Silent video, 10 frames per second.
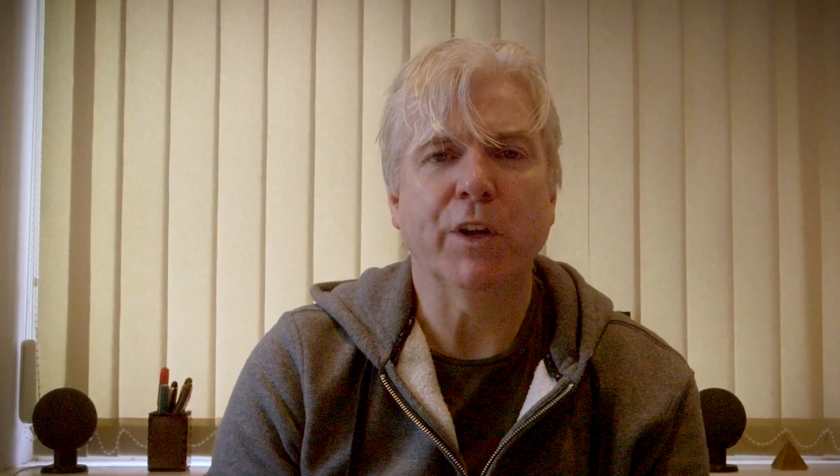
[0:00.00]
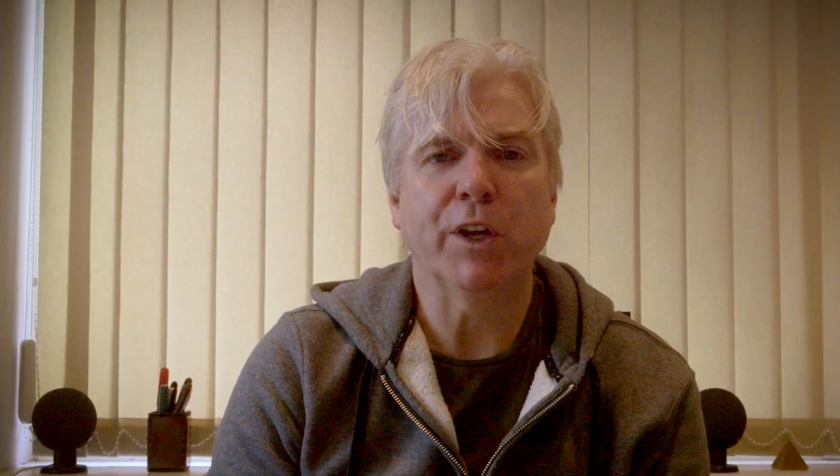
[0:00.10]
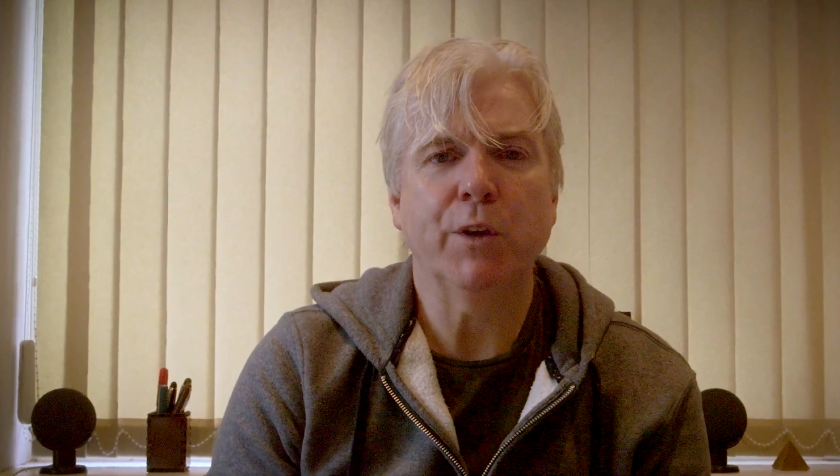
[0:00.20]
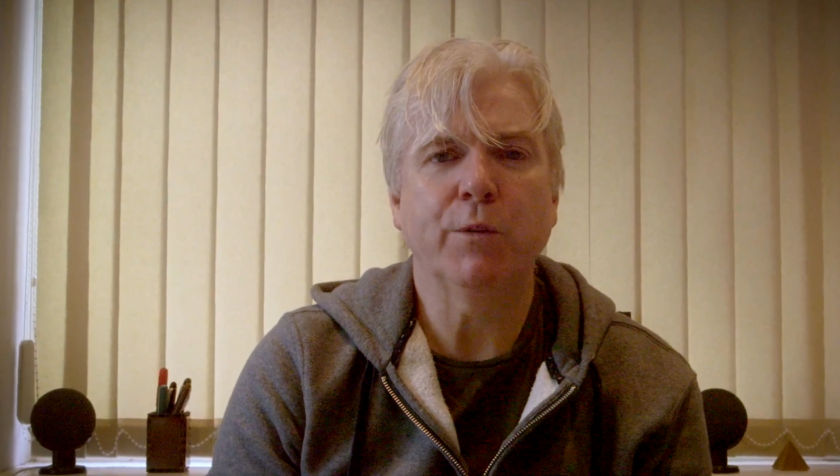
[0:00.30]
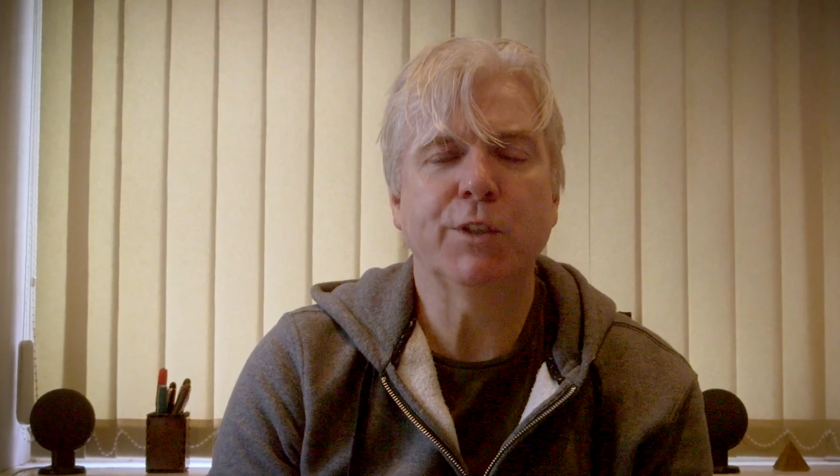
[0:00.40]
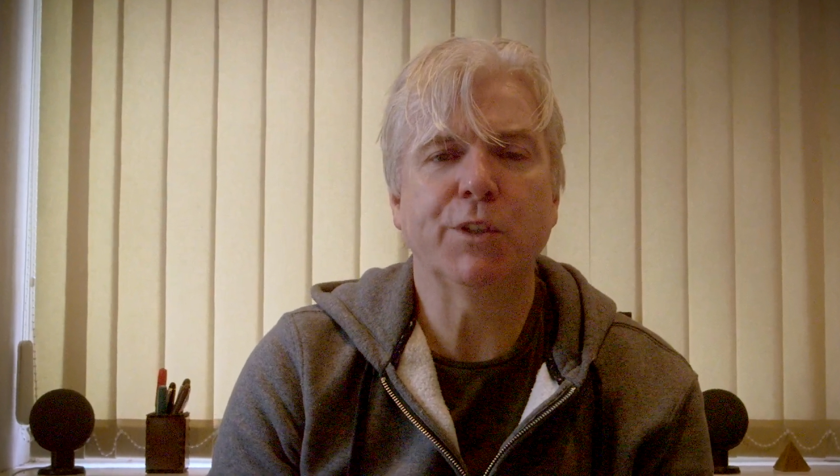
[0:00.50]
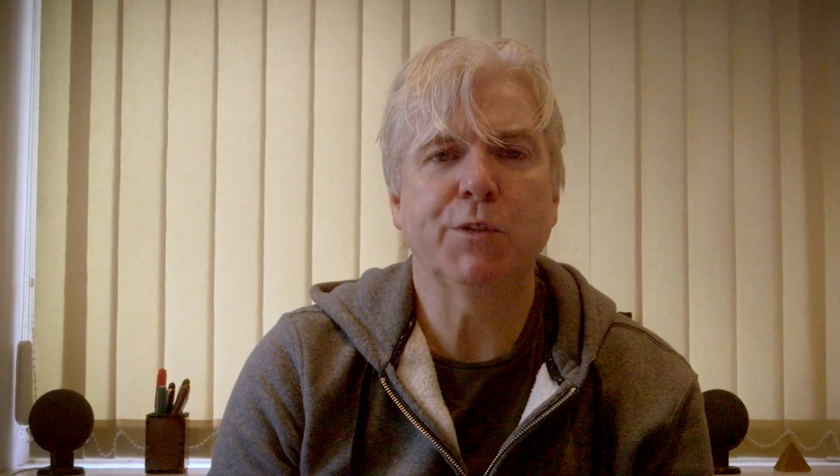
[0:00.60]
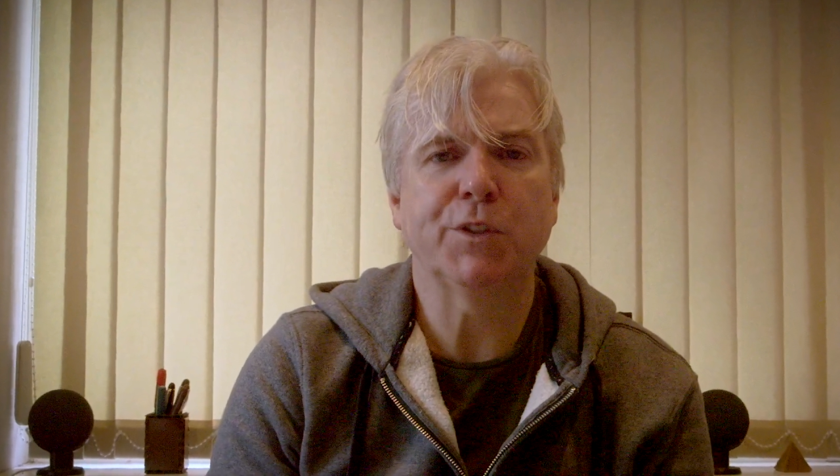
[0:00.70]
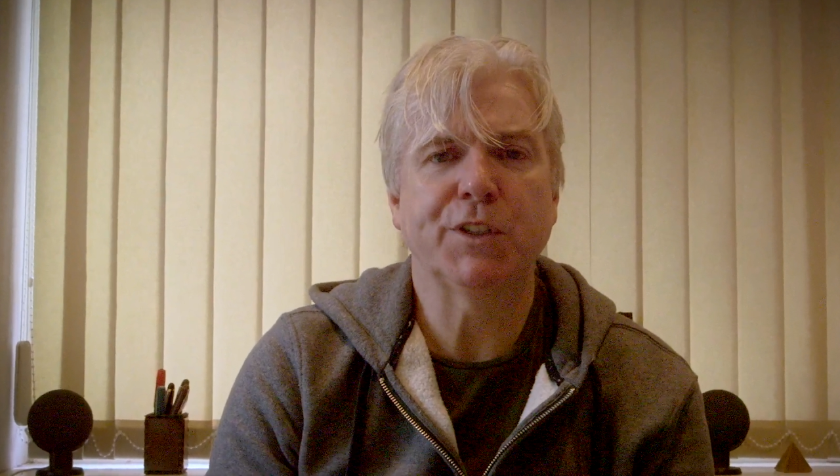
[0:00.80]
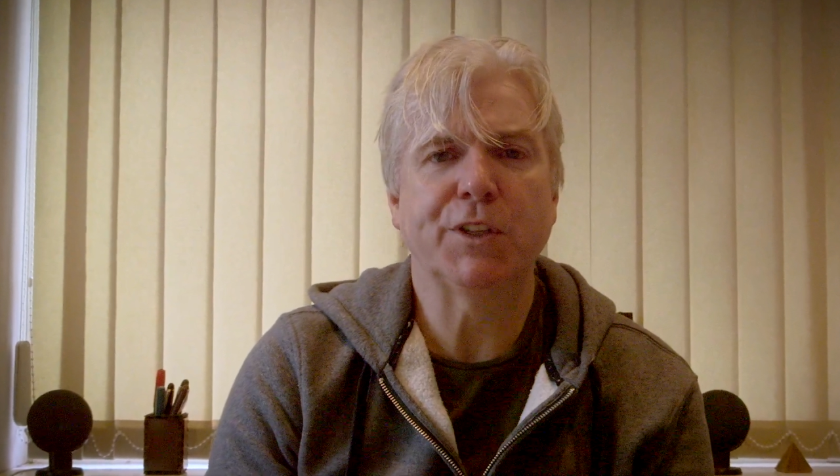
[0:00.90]
you to
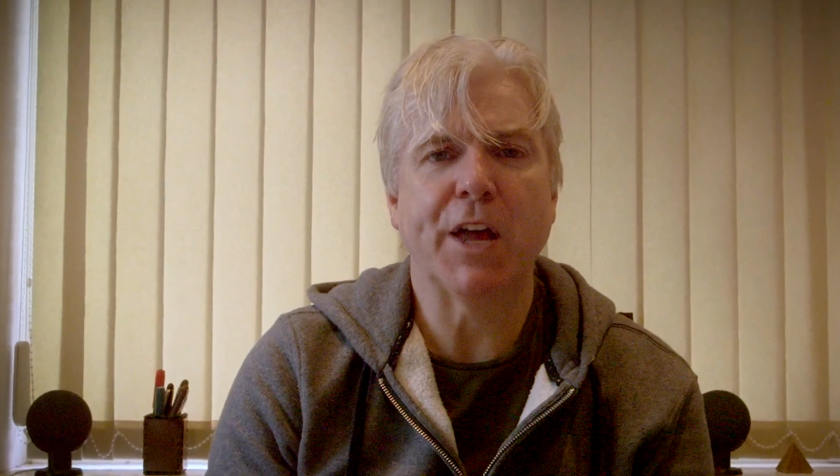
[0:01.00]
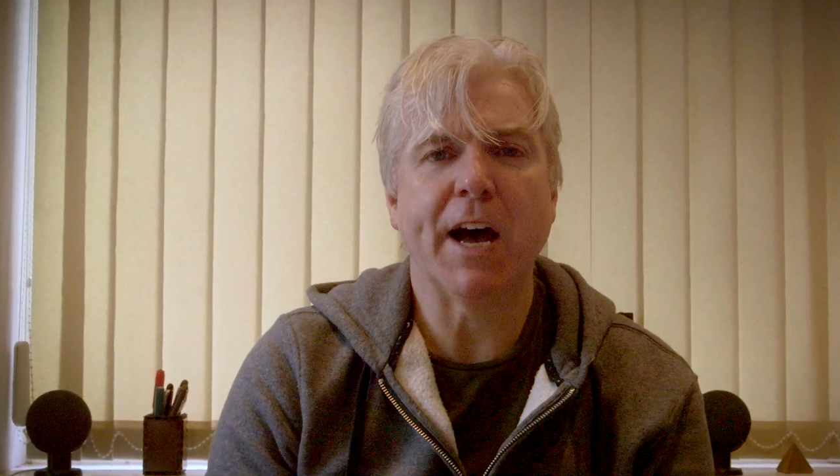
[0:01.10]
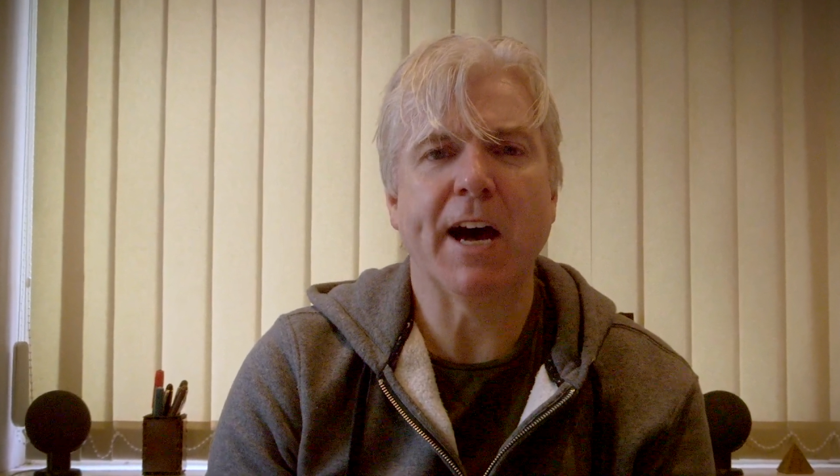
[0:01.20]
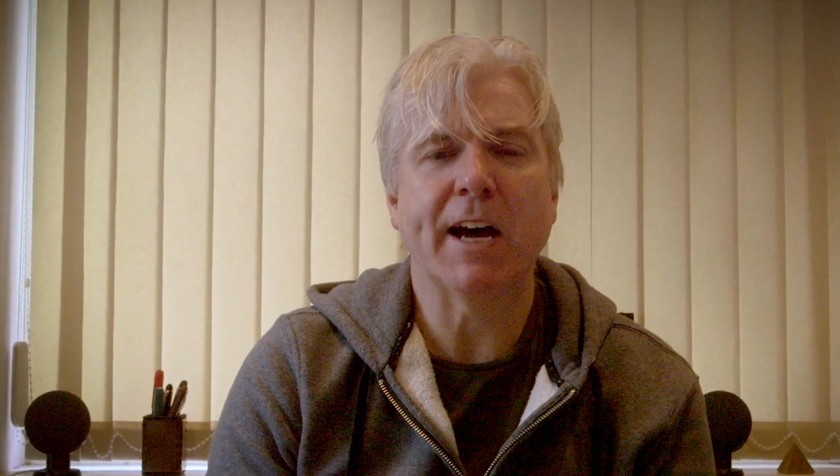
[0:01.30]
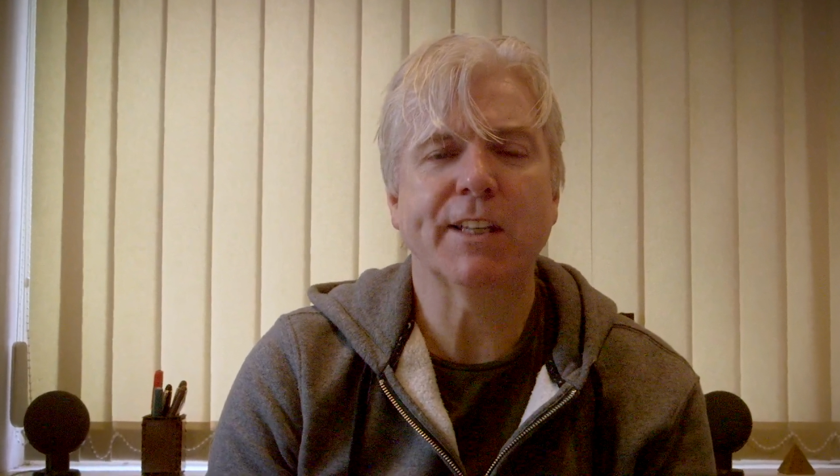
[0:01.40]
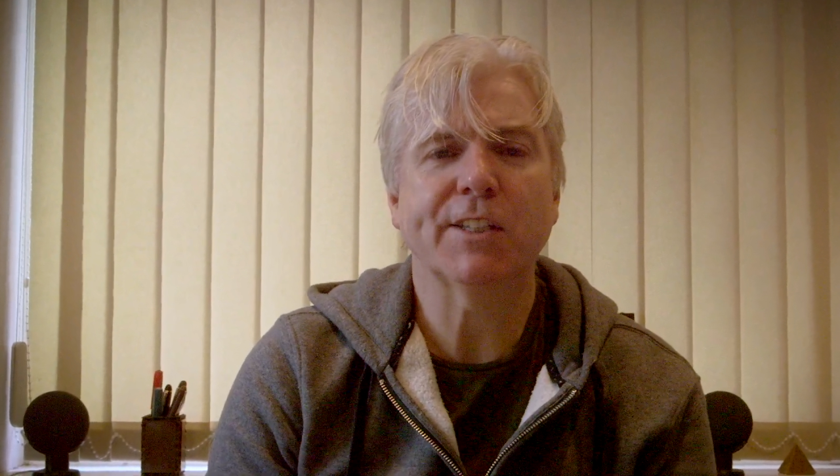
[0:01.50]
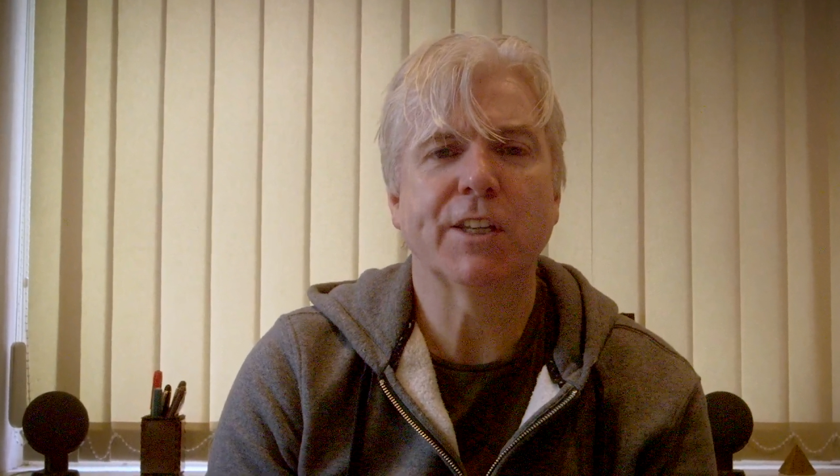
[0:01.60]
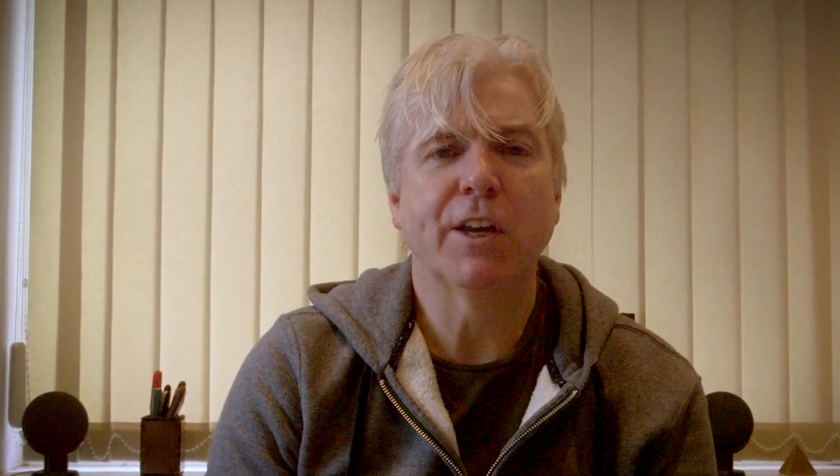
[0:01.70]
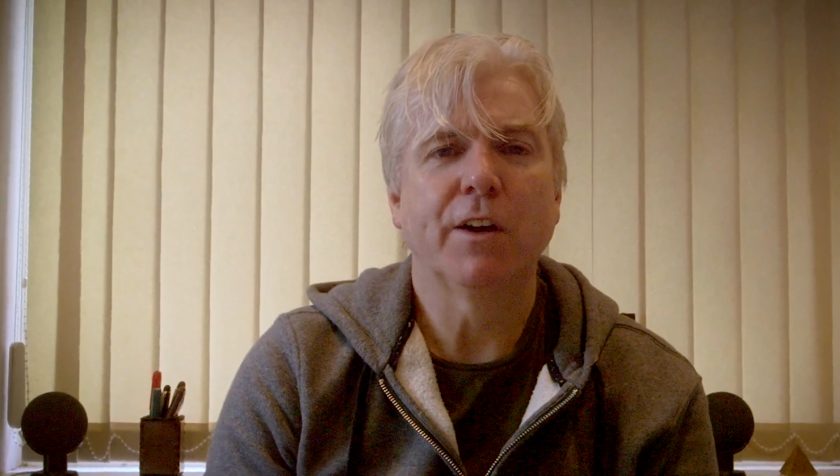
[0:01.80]
start